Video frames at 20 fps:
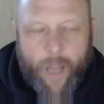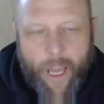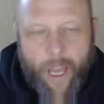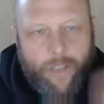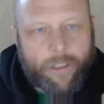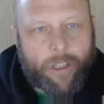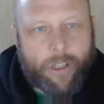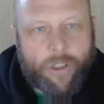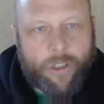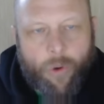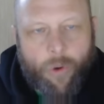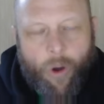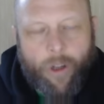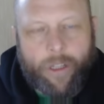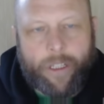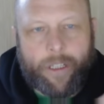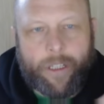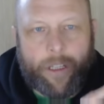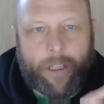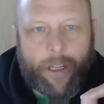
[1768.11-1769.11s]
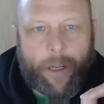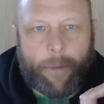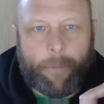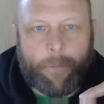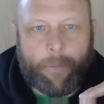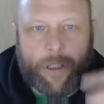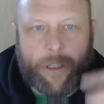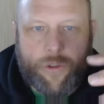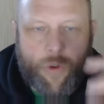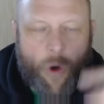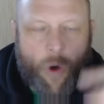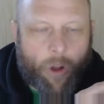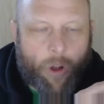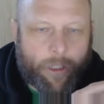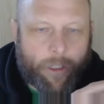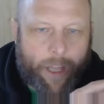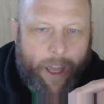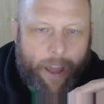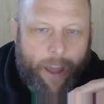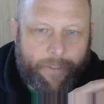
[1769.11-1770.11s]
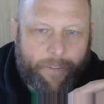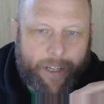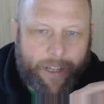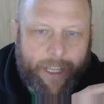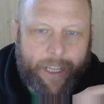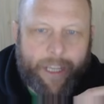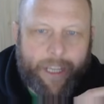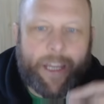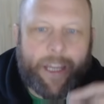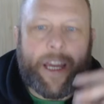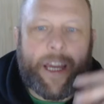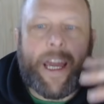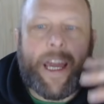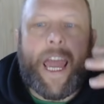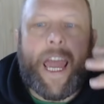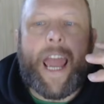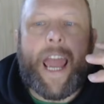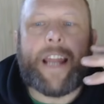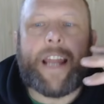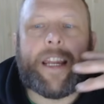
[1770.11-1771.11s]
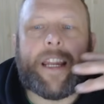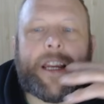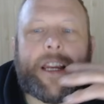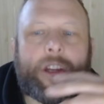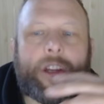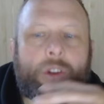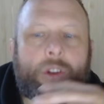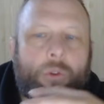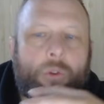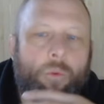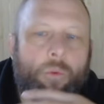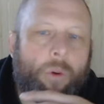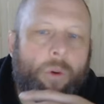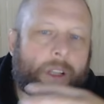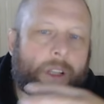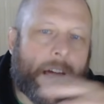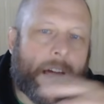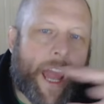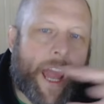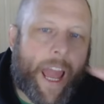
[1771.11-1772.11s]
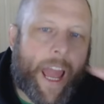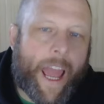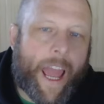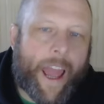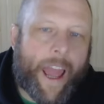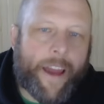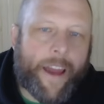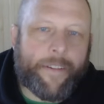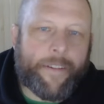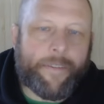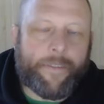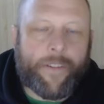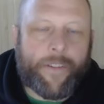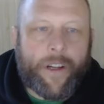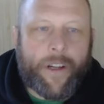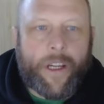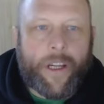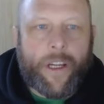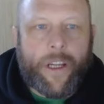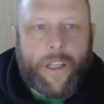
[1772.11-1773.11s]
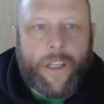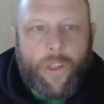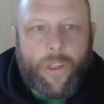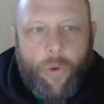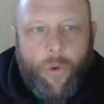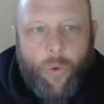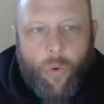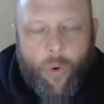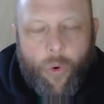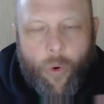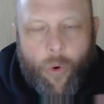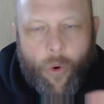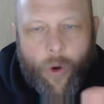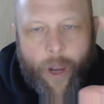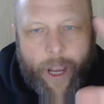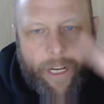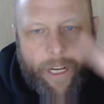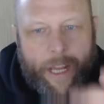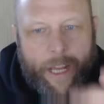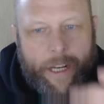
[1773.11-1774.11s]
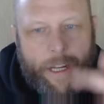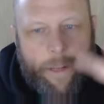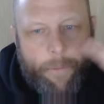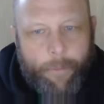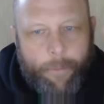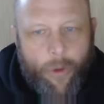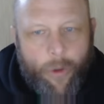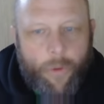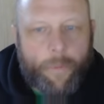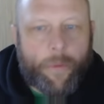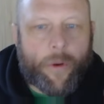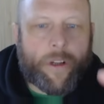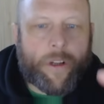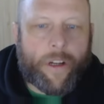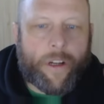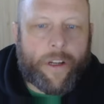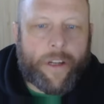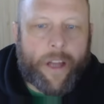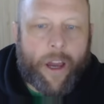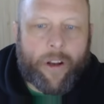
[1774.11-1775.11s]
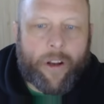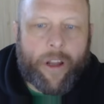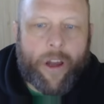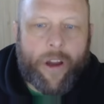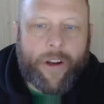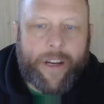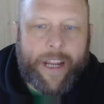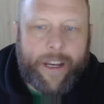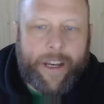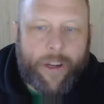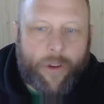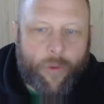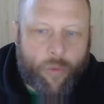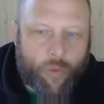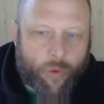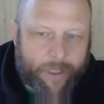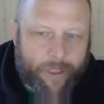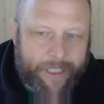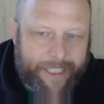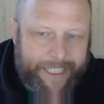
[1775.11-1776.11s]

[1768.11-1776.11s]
Else go try the trial that they have in here, and then you will have your N8N blueprint that you download, and you will